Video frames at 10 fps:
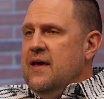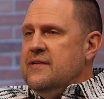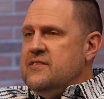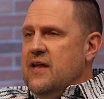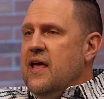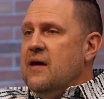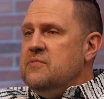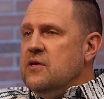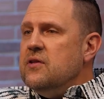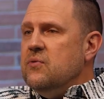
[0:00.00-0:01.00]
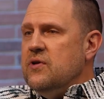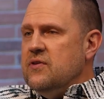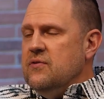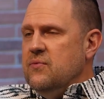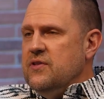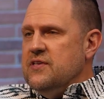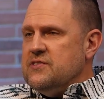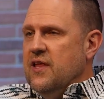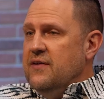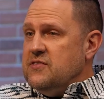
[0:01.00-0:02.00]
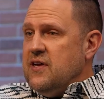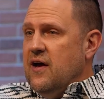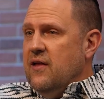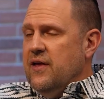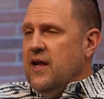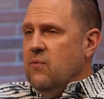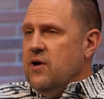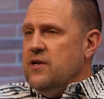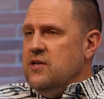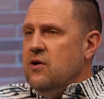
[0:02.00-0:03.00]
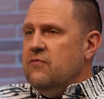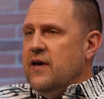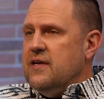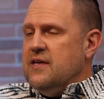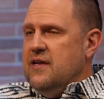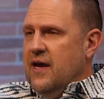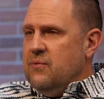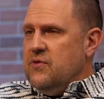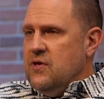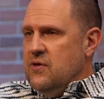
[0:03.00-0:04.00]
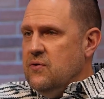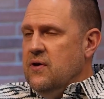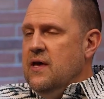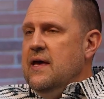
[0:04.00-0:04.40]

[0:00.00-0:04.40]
and said, hey, I'm dealing with this lifestyle, and I wanted to know if I could connect with you